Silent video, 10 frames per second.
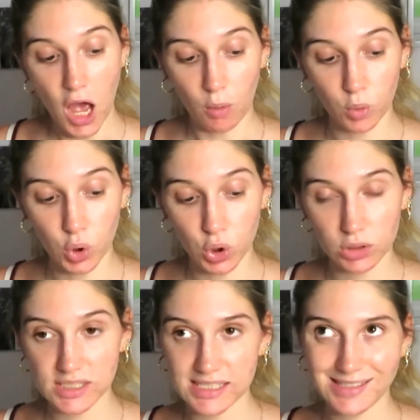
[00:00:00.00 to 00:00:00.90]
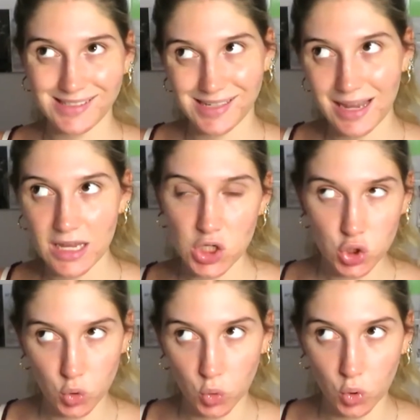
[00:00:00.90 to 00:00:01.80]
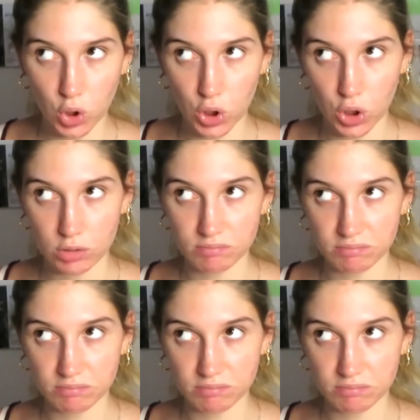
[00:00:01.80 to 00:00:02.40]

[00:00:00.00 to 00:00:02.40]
I will stay indoor